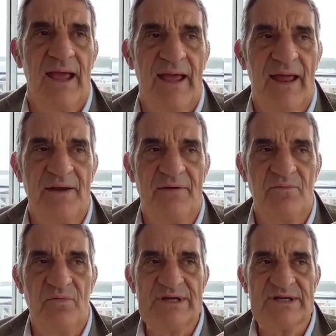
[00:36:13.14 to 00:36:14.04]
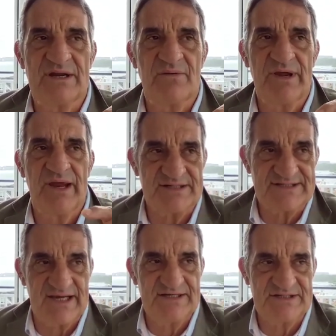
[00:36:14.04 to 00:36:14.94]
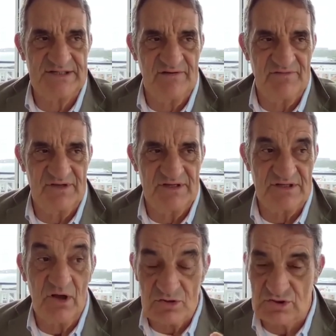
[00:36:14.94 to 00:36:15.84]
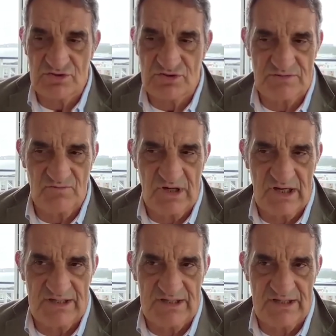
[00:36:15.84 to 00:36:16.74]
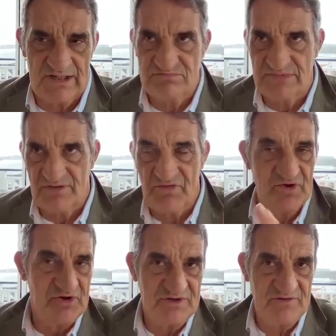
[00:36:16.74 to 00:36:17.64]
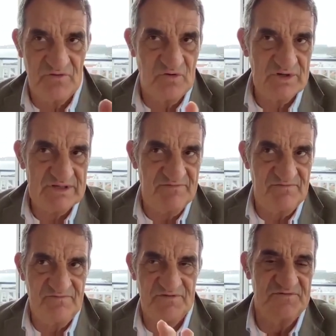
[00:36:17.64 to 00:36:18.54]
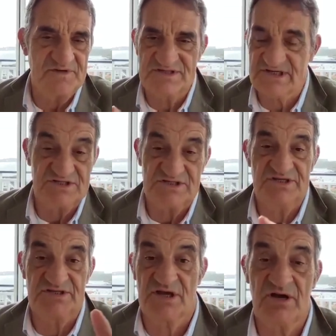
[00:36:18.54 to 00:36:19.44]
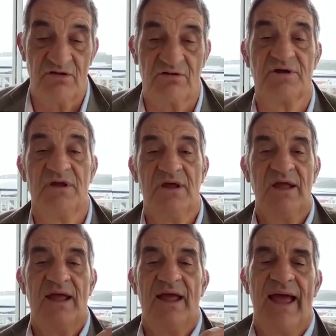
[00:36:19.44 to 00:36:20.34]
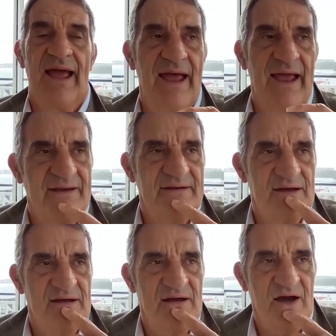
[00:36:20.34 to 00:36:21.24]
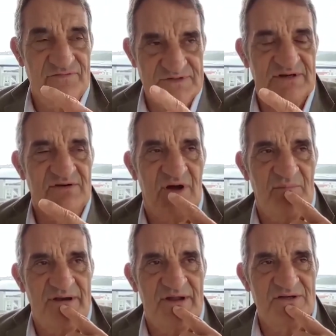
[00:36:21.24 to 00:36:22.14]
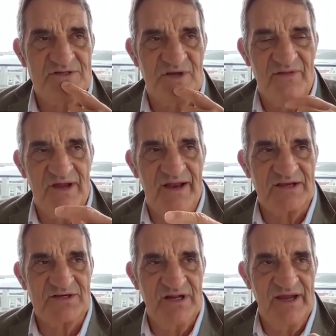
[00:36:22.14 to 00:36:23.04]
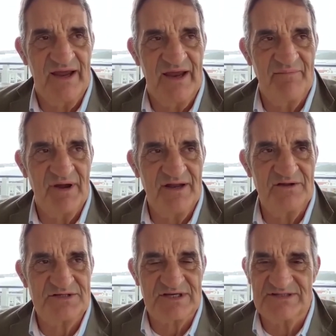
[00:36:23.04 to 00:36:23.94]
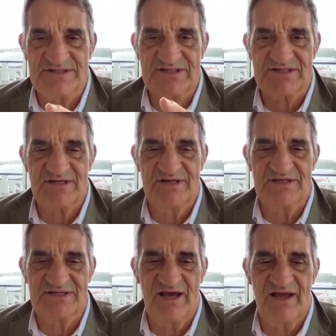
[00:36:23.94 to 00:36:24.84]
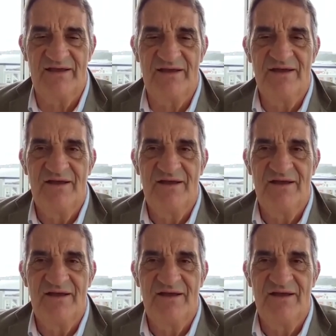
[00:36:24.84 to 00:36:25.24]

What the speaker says: And we had a tasting of these old Georgian wines, 30, 40, 50, 60 years old. And I've still got my notes on that, actually. And my notes consistently say,